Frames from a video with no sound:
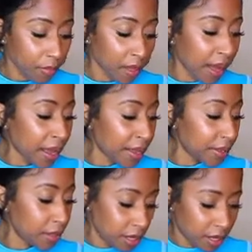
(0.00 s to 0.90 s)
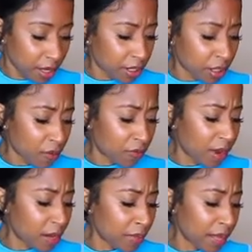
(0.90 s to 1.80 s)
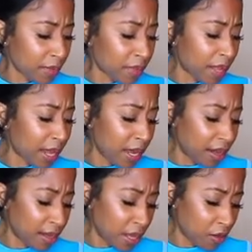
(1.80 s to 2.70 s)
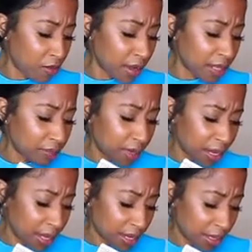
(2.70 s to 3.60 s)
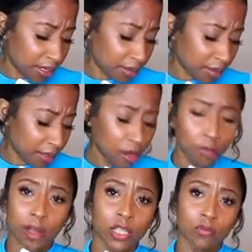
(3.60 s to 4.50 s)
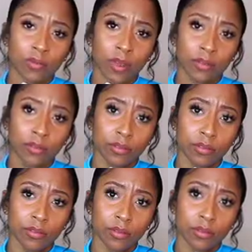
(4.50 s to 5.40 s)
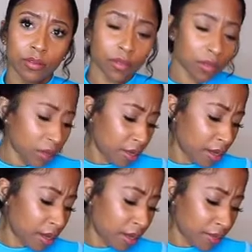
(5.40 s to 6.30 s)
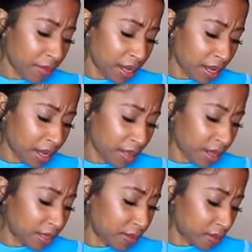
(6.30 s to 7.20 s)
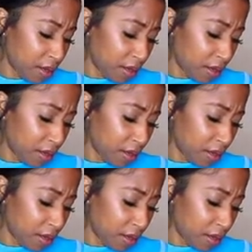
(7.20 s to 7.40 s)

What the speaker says: yeah, you're so afraid of being played. King of Wands behind this. King of Wands reverse behind this.